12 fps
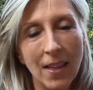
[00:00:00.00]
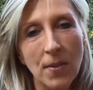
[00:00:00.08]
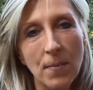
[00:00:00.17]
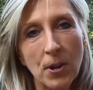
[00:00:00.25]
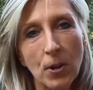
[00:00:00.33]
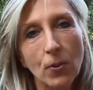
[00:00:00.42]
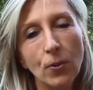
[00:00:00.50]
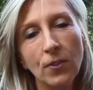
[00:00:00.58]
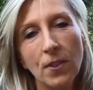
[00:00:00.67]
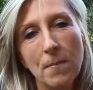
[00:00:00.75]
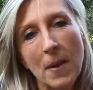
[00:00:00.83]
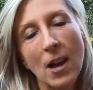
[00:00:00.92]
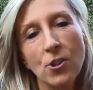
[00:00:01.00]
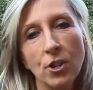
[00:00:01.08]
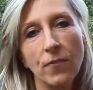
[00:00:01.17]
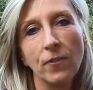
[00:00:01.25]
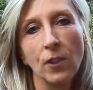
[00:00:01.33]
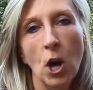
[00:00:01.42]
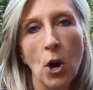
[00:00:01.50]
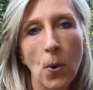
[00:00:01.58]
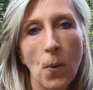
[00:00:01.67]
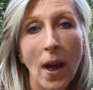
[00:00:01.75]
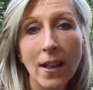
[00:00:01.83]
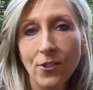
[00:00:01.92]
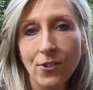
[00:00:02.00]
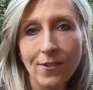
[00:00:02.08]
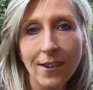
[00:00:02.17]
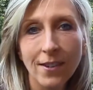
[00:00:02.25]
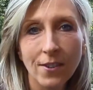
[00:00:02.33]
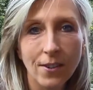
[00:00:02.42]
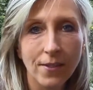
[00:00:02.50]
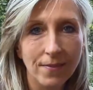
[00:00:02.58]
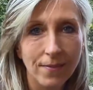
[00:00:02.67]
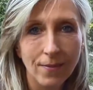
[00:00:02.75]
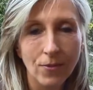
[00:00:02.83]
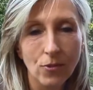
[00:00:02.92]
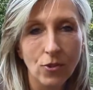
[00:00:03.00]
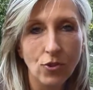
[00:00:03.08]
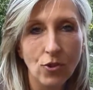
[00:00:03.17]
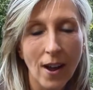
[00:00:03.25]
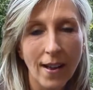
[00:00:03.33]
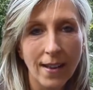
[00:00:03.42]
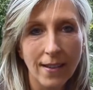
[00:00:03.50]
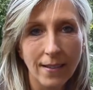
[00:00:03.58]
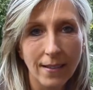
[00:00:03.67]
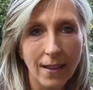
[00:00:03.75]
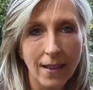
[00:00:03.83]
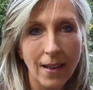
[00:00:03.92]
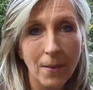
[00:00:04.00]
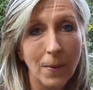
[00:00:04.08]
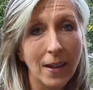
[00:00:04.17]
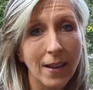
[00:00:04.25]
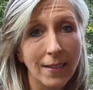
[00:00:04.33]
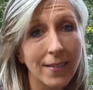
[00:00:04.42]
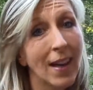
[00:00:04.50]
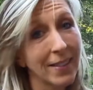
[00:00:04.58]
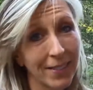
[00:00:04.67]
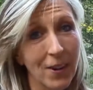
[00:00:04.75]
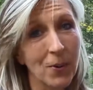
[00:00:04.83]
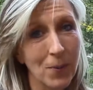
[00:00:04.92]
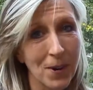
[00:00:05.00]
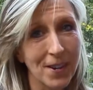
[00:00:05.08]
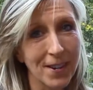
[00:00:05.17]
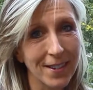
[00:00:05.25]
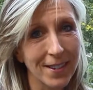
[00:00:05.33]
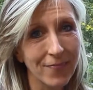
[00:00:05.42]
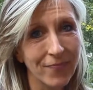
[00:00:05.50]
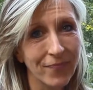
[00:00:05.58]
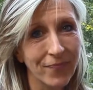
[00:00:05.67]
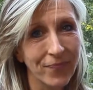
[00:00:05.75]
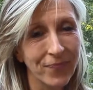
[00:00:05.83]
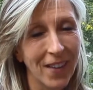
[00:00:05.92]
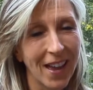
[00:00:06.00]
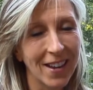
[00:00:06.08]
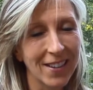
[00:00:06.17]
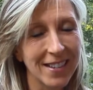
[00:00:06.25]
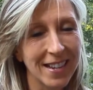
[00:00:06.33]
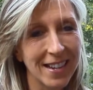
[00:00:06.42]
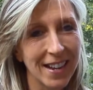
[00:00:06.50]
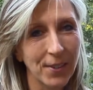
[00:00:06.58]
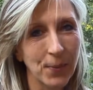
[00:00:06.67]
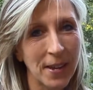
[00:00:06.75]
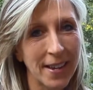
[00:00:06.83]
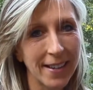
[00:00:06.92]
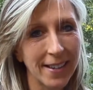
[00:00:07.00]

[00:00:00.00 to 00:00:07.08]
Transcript: the miracles and the magic flow and surrender. Just try it, because that's how it works. And I'll see you next week.